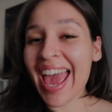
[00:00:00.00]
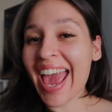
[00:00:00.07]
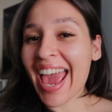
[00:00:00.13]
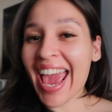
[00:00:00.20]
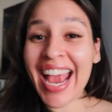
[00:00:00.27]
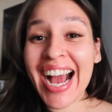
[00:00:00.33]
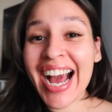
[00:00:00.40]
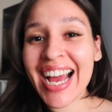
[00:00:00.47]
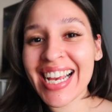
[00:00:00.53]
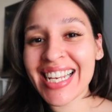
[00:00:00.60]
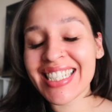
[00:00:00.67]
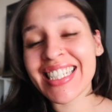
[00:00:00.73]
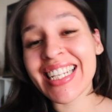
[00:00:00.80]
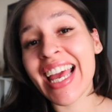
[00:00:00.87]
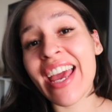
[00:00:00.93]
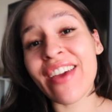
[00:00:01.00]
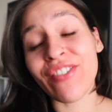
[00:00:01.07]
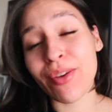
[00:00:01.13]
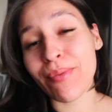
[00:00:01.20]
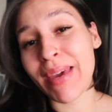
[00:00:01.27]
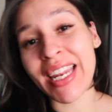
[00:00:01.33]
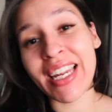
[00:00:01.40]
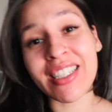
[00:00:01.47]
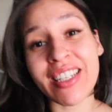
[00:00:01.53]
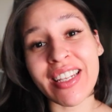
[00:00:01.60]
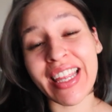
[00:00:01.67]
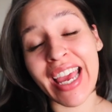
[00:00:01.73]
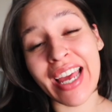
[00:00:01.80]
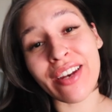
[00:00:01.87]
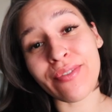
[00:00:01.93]
Hey guys, if you made it to
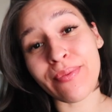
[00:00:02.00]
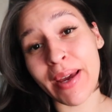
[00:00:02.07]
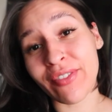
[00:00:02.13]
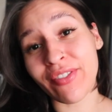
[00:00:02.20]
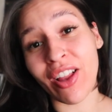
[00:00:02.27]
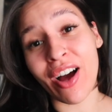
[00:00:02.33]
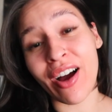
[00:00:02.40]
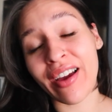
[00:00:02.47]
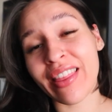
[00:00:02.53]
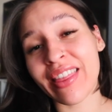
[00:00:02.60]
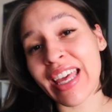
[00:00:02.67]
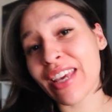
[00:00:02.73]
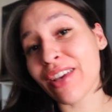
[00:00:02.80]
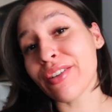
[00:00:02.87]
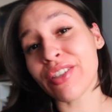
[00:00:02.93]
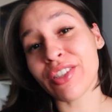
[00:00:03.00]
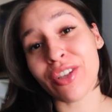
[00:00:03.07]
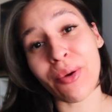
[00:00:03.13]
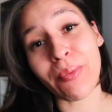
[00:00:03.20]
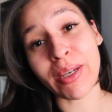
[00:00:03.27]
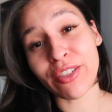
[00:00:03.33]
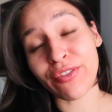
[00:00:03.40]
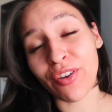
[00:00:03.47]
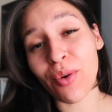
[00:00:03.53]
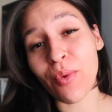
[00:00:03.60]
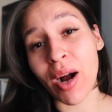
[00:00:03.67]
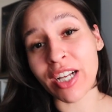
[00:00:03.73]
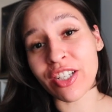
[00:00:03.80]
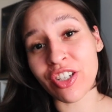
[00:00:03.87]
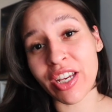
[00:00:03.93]
the end of my vlog, thank you so much for
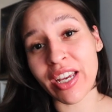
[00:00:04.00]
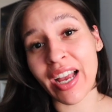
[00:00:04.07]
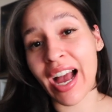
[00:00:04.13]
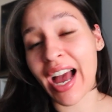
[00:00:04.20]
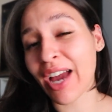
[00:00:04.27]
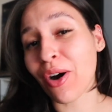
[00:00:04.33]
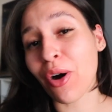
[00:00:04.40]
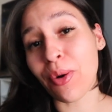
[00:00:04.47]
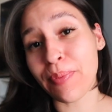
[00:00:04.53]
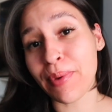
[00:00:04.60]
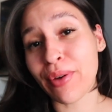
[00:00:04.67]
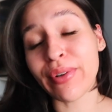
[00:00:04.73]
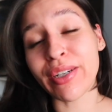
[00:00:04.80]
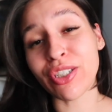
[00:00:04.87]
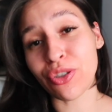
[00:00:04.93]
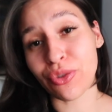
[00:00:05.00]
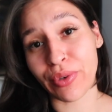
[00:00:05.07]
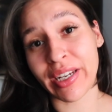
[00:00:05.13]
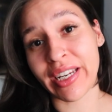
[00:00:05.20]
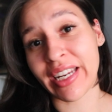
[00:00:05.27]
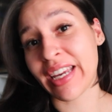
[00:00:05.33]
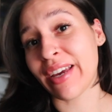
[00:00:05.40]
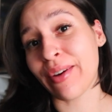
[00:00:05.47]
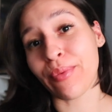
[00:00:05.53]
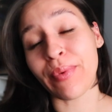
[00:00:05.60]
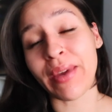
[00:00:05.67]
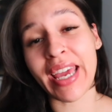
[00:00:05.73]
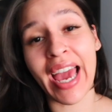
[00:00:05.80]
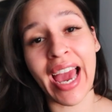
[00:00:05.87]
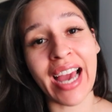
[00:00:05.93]
watching. I hope you enjoyed it.
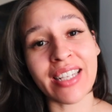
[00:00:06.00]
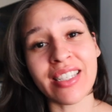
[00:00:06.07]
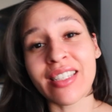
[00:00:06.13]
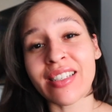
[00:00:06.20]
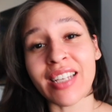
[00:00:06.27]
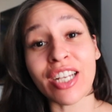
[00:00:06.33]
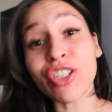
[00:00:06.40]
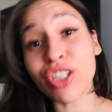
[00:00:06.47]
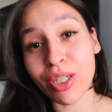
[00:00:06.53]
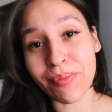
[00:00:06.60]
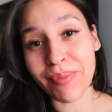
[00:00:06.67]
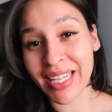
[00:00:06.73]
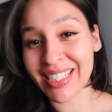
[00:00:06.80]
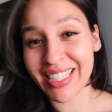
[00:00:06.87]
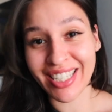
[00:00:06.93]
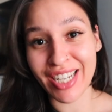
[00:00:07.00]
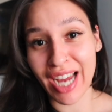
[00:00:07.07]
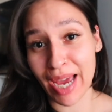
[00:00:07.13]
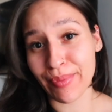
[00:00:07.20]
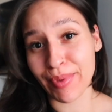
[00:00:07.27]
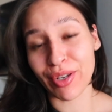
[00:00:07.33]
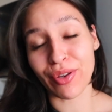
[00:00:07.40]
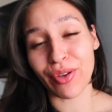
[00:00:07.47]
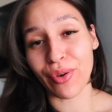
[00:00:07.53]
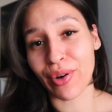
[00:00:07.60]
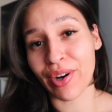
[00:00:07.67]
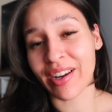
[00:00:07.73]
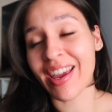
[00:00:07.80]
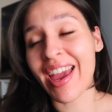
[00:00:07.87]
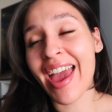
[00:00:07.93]
We had such an amazing time in New
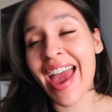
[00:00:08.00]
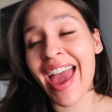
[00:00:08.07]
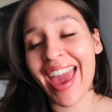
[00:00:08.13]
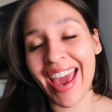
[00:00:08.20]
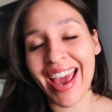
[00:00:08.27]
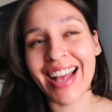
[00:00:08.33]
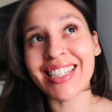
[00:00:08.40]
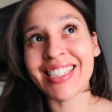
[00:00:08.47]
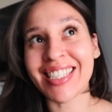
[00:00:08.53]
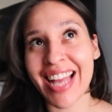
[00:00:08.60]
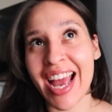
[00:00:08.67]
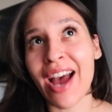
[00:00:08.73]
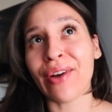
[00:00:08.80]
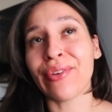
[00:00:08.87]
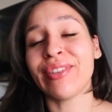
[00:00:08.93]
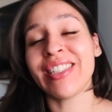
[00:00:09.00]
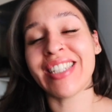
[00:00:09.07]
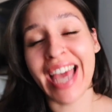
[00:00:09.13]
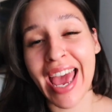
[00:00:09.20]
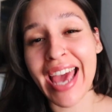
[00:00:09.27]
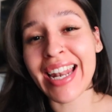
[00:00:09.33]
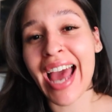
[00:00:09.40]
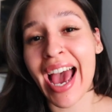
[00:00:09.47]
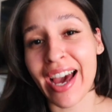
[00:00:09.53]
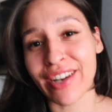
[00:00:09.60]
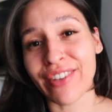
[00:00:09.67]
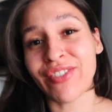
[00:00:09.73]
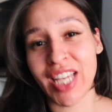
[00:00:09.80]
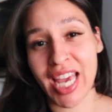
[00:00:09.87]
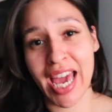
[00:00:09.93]
York. Hands down, 10 out
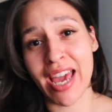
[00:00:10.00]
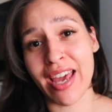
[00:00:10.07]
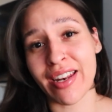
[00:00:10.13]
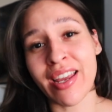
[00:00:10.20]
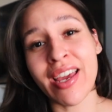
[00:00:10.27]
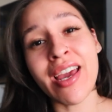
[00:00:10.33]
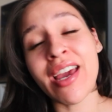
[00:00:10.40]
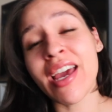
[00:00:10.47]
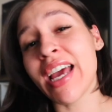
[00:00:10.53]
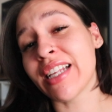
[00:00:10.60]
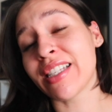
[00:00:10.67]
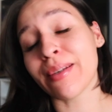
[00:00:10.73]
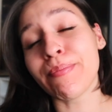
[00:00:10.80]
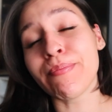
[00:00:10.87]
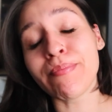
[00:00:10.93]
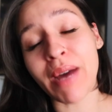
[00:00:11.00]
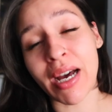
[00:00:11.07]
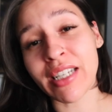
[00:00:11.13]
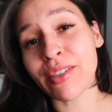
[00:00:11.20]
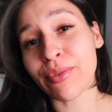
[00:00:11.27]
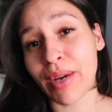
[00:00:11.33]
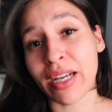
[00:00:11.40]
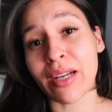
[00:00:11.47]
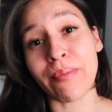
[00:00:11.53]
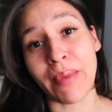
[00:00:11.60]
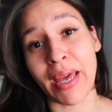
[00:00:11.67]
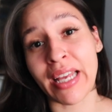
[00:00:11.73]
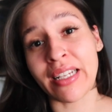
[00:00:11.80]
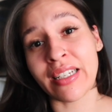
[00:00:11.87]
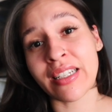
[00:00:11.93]
of 10. It's a must
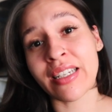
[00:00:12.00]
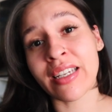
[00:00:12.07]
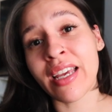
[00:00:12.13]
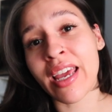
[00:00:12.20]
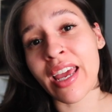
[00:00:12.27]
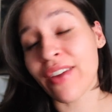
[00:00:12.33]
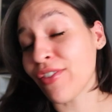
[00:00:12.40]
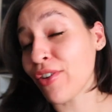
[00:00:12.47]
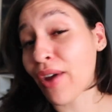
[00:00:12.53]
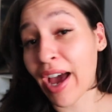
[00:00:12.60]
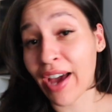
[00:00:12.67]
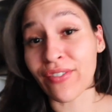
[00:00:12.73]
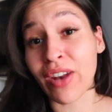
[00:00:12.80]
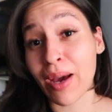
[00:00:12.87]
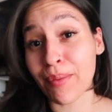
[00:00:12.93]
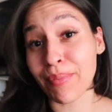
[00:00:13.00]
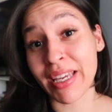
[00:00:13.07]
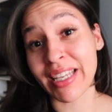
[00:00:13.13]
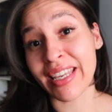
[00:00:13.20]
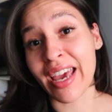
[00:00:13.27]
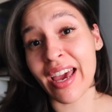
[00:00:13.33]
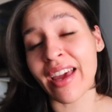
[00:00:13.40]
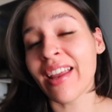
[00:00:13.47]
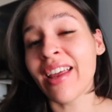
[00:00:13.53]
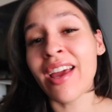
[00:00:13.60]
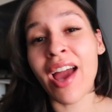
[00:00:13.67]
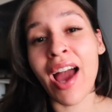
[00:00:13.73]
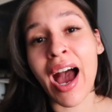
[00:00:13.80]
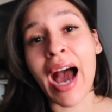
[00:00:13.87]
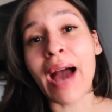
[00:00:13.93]
recommend if you have not been yet.
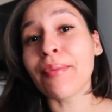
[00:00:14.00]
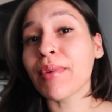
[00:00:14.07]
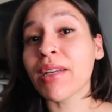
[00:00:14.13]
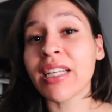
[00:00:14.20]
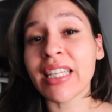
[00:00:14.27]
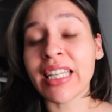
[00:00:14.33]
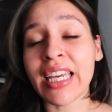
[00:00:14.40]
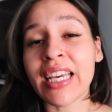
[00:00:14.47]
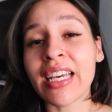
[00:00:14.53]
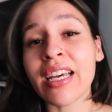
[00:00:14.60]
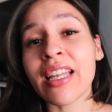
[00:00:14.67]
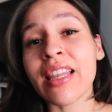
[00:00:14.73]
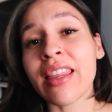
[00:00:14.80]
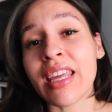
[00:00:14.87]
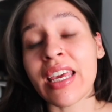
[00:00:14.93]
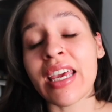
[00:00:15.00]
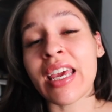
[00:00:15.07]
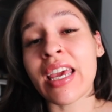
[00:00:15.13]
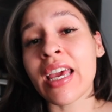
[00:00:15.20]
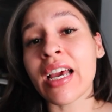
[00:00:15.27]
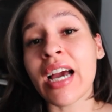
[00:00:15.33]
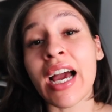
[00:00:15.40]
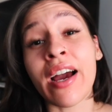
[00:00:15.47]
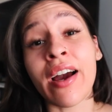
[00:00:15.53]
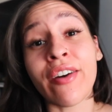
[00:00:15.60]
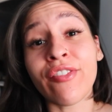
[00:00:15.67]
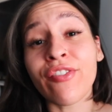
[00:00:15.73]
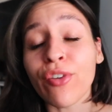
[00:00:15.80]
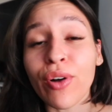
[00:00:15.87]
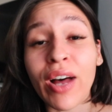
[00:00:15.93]
I'm gonna link the uh,
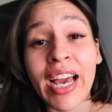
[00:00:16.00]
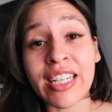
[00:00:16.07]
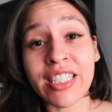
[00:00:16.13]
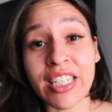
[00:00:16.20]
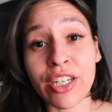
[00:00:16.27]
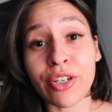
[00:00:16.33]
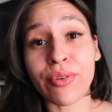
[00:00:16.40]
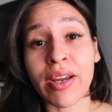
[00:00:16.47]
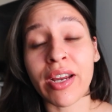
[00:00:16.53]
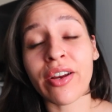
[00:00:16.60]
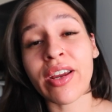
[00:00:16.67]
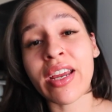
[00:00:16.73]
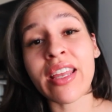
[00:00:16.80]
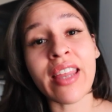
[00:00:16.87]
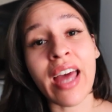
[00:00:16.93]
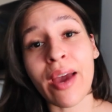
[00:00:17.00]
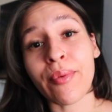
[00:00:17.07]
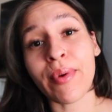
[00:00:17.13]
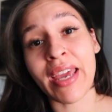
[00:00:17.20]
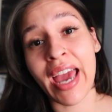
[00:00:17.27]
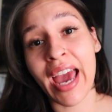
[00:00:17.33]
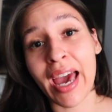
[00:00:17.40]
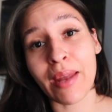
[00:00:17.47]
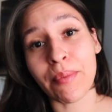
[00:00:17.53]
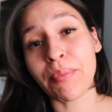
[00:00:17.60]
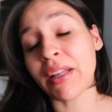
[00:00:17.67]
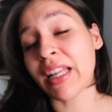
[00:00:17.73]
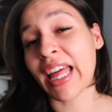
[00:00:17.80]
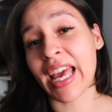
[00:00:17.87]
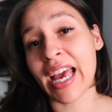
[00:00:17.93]
full itinerary that we had
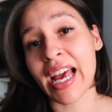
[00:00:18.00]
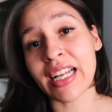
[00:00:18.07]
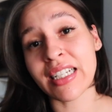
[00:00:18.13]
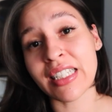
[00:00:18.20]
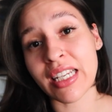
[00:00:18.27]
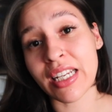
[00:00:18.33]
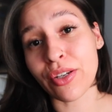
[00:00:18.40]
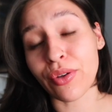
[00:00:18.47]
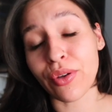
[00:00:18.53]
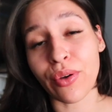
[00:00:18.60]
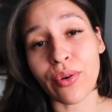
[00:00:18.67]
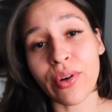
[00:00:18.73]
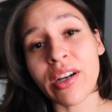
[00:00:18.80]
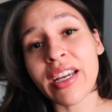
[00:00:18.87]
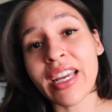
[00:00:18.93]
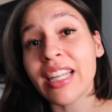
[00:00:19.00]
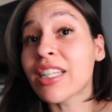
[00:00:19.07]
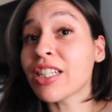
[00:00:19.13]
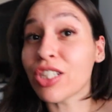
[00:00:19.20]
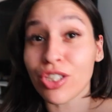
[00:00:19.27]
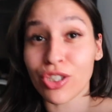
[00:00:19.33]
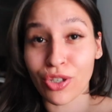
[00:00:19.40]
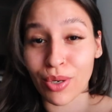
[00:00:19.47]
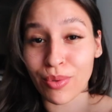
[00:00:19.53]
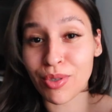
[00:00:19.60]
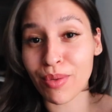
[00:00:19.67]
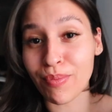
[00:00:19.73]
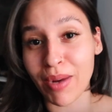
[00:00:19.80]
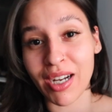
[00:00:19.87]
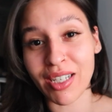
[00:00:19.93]
planned in New York in the
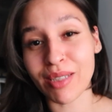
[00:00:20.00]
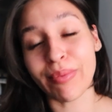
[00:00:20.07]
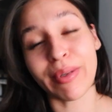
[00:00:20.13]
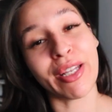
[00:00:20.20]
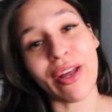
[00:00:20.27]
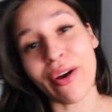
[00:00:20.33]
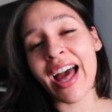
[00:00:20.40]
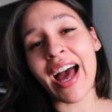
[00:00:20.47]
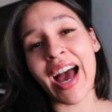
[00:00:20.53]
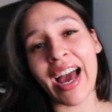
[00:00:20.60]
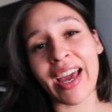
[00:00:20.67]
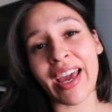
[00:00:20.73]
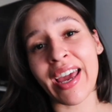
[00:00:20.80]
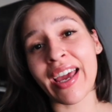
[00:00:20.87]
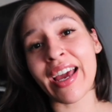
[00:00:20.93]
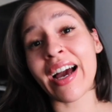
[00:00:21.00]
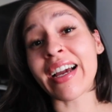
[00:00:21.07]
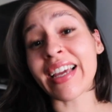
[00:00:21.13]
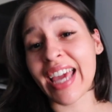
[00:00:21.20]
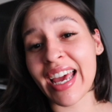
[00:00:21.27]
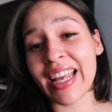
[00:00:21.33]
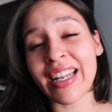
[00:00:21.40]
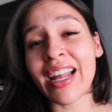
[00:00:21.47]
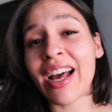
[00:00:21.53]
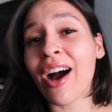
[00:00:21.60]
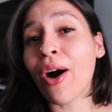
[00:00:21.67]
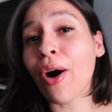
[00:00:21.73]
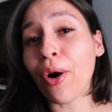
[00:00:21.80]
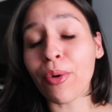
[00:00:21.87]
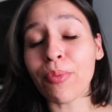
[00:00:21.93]
description box below. I again
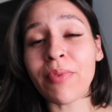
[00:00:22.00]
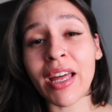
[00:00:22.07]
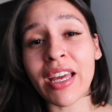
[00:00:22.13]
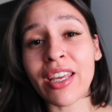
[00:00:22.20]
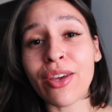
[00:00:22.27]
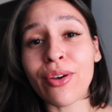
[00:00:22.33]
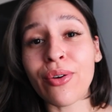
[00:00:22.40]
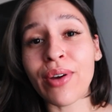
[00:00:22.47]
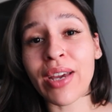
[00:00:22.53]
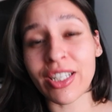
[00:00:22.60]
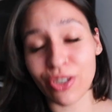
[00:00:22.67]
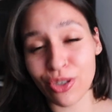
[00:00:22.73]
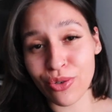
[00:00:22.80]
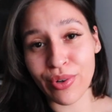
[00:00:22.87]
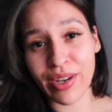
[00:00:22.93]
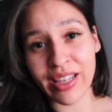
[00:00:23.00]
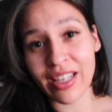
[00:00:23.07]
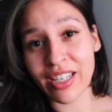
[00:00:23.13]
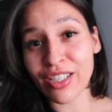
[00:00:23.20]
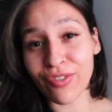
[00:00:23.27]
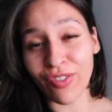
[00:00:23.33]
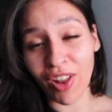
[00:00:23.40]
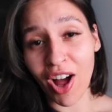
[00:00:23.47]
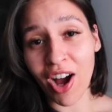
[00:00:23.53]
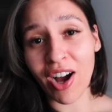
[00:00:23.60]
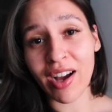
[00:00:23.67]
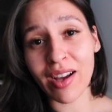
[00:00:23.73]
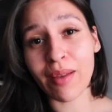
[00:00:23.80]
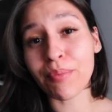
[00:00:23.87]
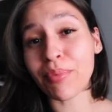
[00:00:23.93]
hope that you enjoyed this
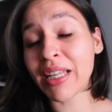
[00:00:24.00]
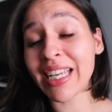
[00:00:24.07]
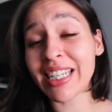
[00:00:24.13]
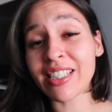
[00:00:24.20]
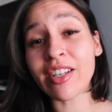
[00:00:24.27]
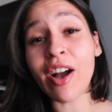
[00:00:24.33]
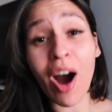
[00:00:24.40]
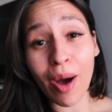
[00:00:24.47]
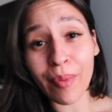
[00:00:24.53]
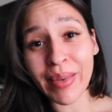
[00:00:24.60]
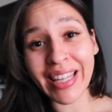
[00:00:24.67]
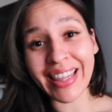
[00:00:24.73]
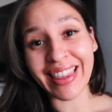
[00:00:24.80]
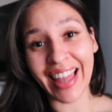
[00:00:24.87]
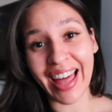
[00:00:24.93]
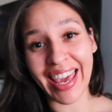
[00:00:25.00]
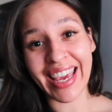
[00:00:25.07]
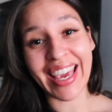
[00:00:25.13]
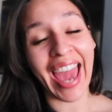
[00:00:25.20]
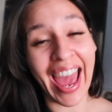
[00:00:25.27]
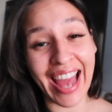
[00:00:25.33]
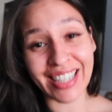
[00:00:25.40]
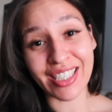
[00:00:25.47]
vlog. Please comment, like, and